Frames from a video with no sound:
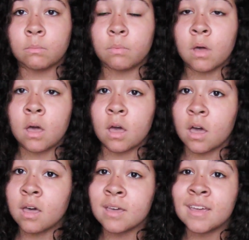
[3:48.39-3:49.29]
But
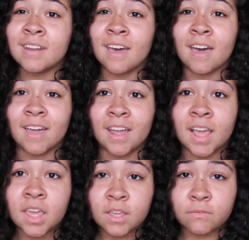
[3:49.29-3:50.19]
I
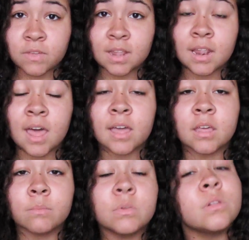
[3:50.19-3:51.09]
feel like
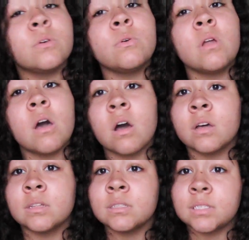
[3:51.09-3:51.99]
I'm glued
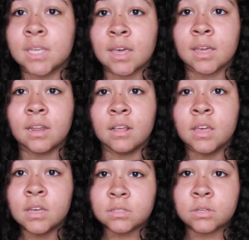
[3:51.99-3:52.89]
on tight
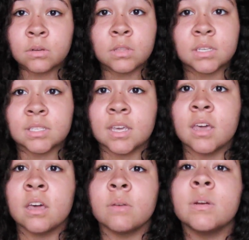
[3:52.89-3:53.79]
to this
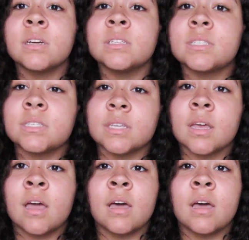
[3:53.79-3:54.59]
carousel.